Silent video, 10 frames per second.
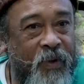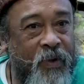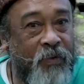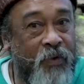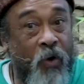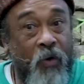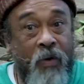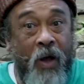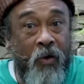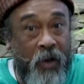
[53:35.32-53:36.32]
I have to go
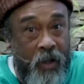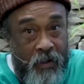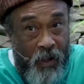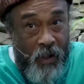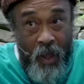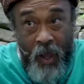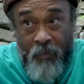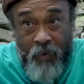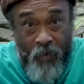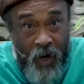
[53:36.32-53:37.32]
around going, I
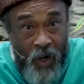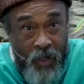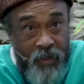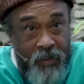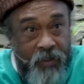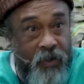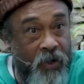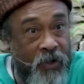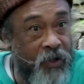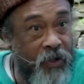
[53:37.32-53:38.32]
am the one.
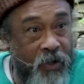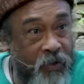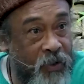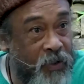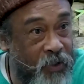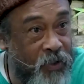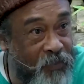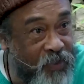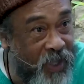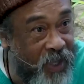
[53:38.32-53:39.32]
No, no, no. You don't have
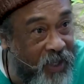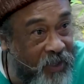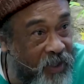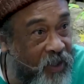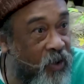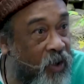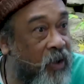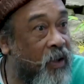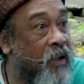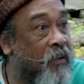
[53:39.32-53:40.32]
to say anything at
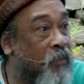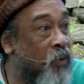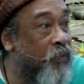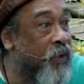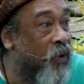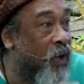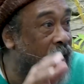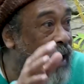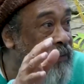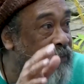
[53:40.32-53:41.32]
all. Move in your
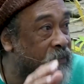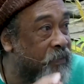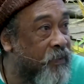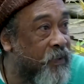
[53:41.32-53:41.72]
life.